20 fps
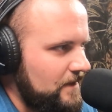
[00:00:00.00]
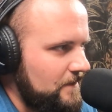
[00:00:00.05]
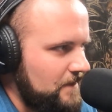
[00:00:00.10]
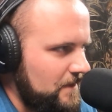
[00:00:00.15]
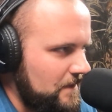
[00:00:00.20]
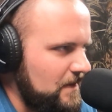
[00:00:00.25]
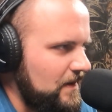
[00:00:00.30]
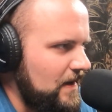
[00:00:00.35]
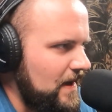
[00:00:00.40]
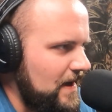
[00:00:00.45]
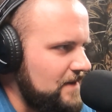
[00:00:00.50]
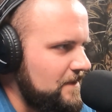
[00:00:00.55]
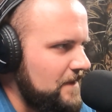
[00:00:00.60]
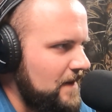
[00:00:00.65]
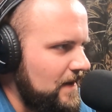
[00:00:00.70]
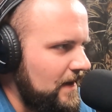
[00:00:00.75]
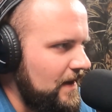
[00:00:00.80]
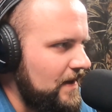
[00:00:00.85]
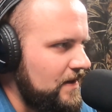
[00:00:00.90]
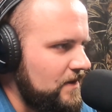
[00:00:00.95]
I remember last
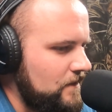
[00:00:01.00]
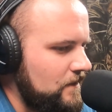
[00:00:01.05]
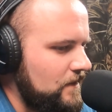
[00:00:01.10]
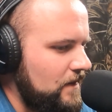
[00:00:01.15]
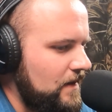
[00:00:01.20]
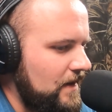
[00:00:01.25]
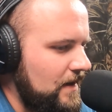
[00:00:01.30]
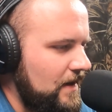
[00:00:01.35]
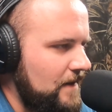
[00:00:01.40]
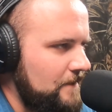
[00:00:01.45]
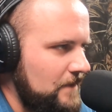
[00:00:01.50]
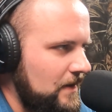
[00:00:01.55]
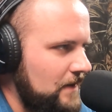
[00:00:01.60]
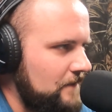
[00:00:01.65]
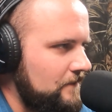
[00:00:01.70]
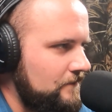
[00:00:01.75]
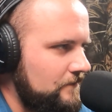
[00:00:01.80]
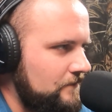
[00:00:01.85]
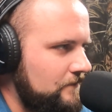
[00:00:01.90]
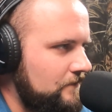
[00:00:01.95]
podcast you were like, I'm
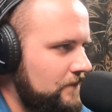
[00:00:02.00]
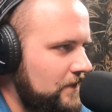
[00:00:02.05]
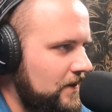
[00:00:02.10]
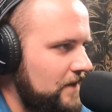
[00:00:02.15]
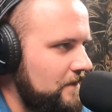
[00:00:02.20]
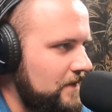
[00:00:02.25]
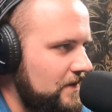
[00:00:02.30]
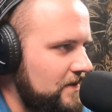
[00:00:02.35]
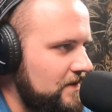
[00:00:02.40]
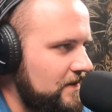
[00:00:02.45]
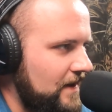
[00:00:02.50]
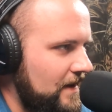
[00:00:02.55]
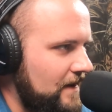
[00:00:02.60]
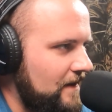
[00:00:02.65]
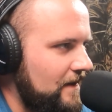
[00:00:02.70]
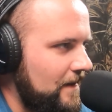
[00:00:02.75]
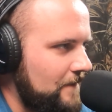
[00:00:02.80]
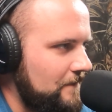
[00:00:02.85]
I'm pretty much there.